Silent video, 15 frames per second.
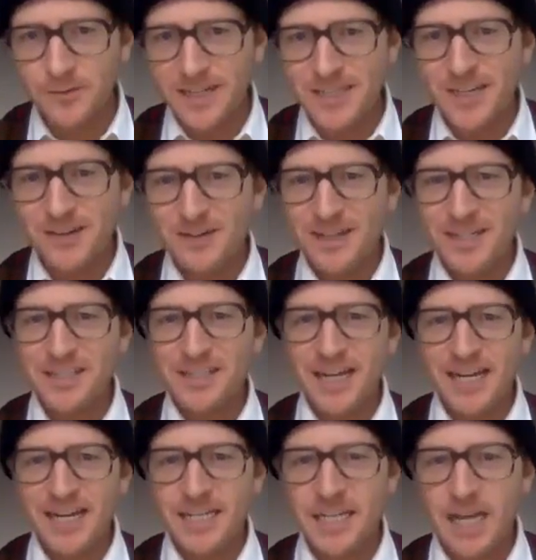We
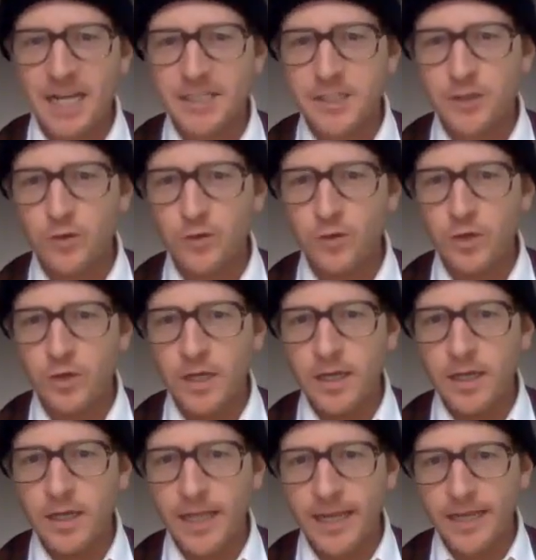decided not to
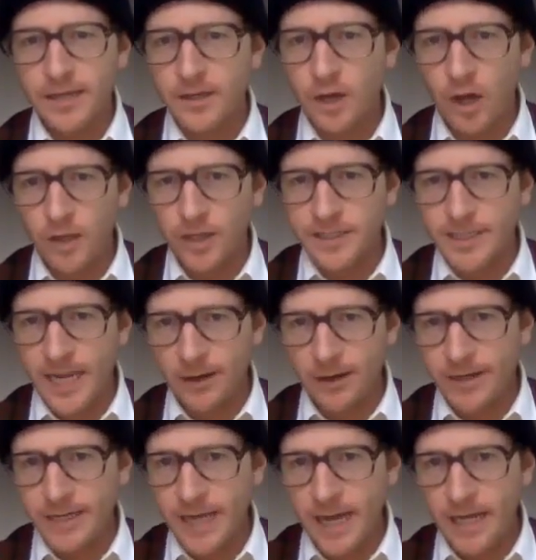like call it
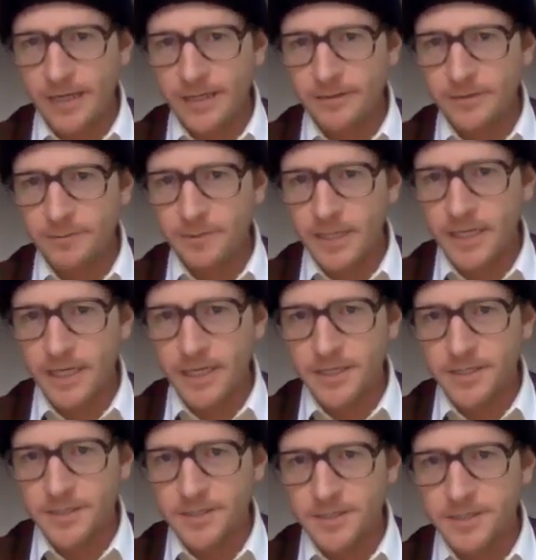Carignan
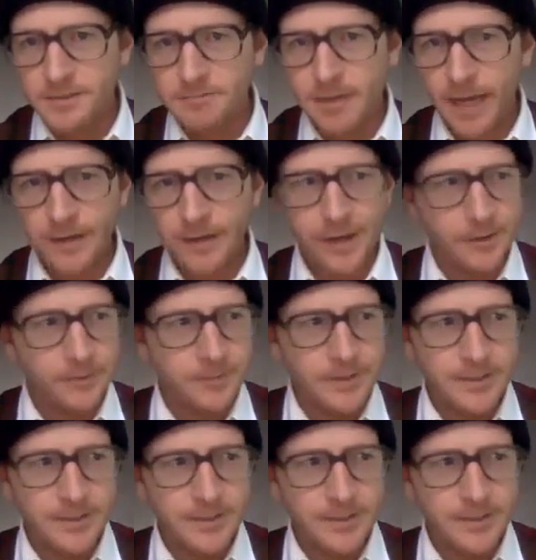because I don't know.